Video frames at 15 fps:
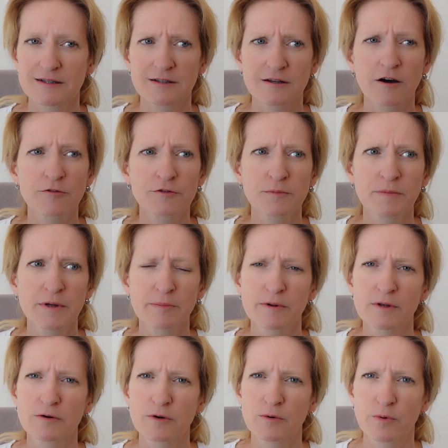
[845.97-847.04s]
And often people
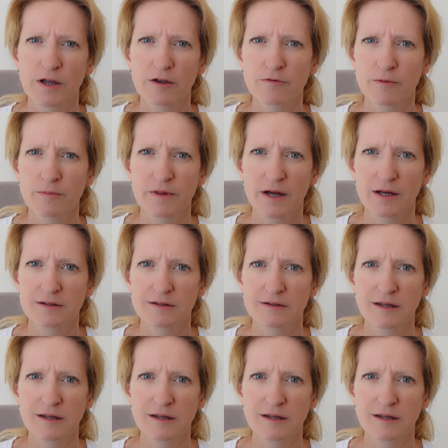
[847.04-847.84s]
look away from that.